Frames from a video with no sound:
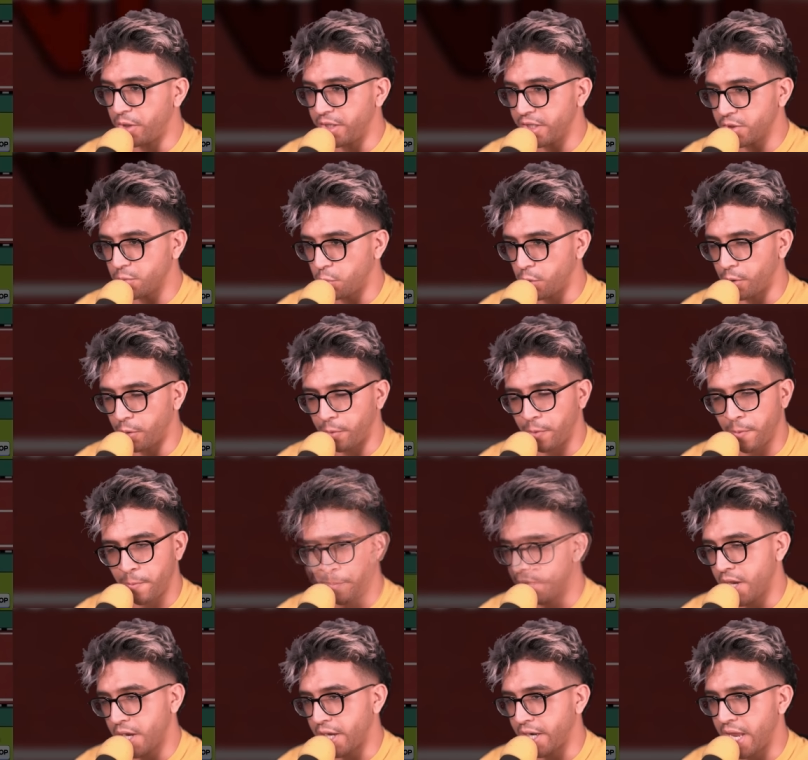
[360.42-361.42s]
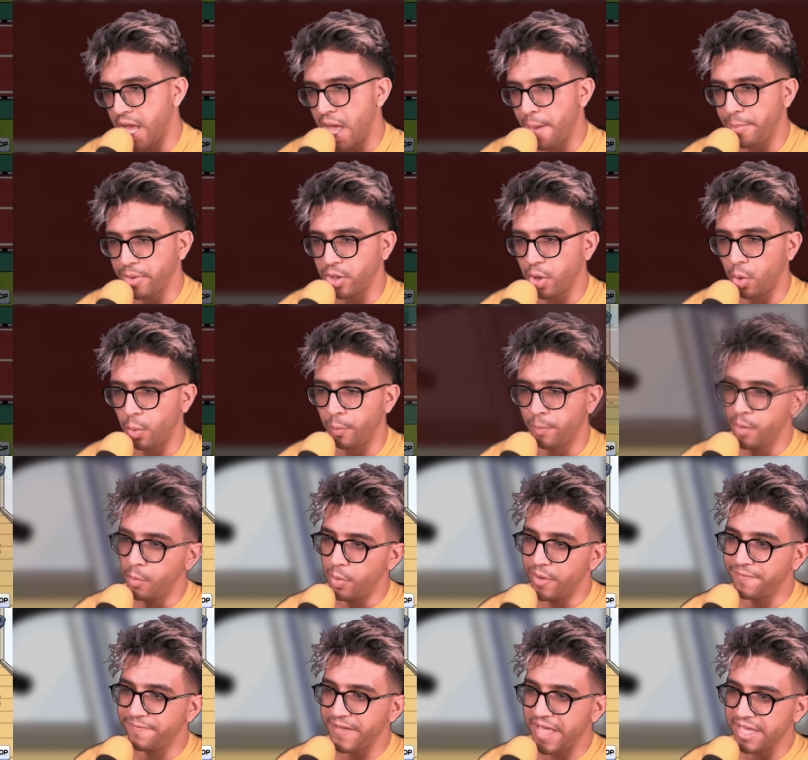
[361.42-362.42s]
in this world. Not gonna happen, though.
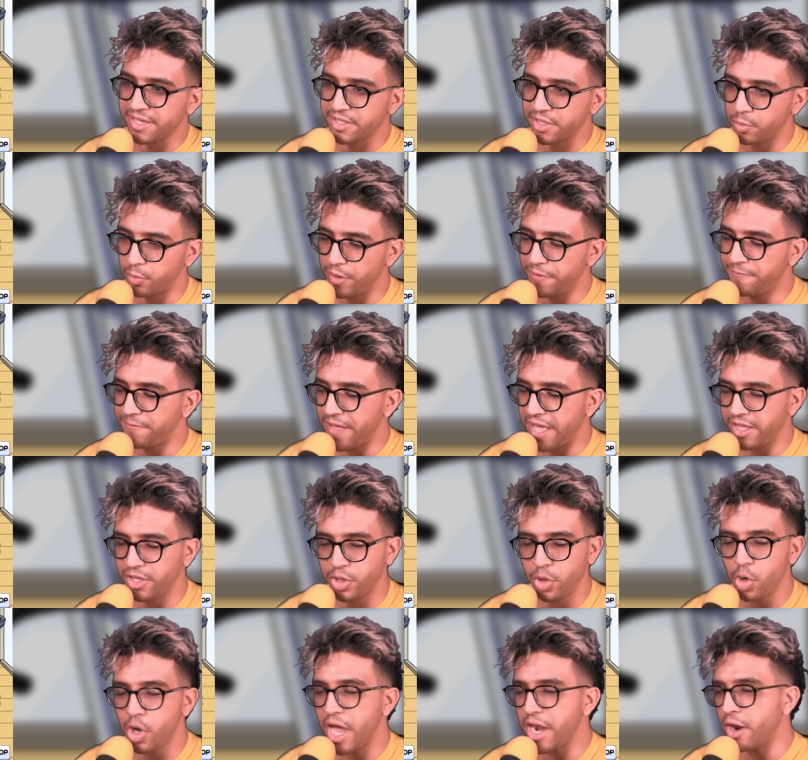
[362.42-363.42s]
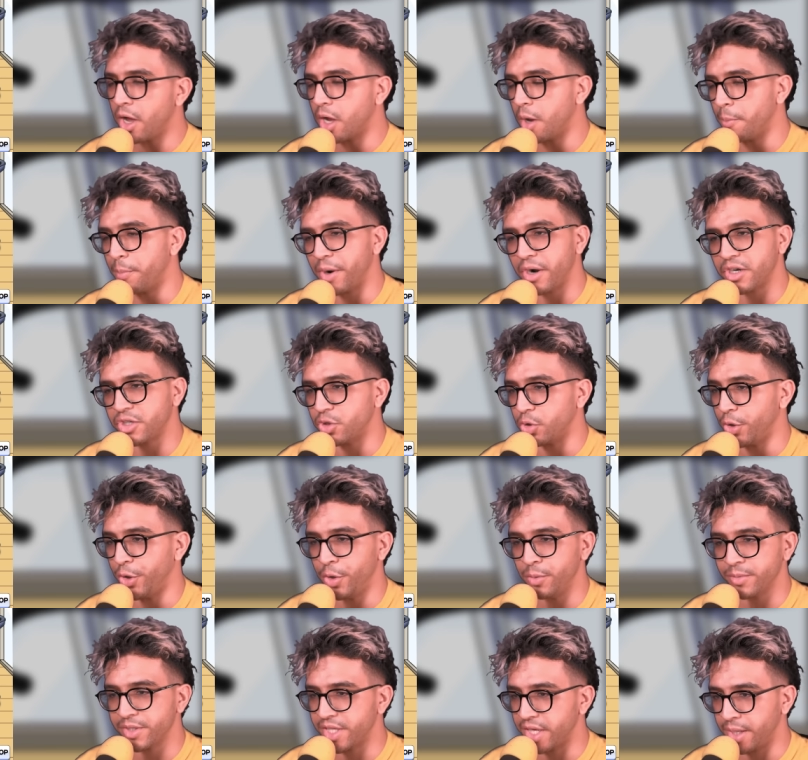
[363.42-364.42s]
We're faster. You cannot compare us to
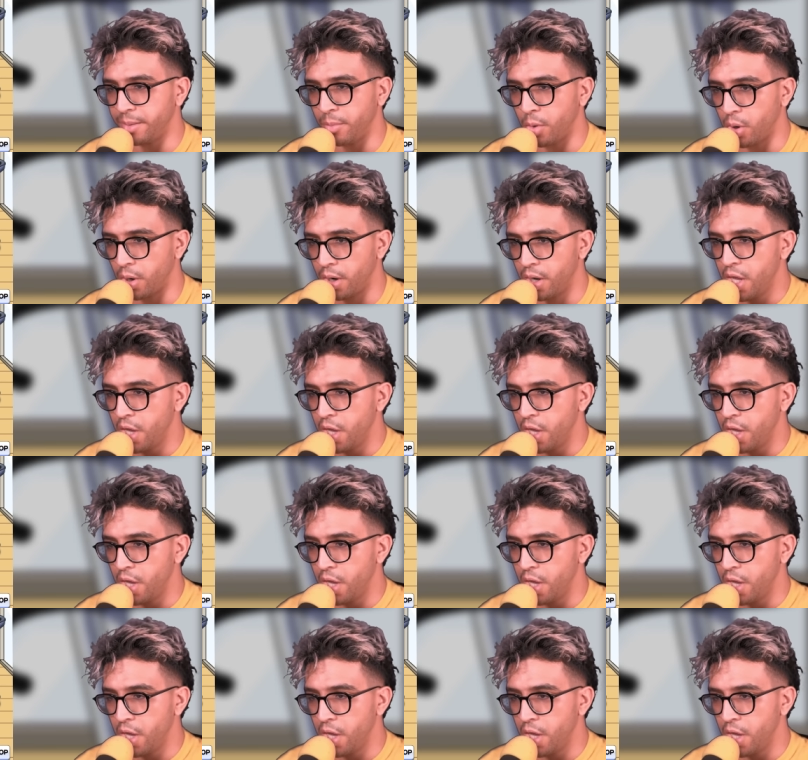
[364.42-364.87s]
humans anymore.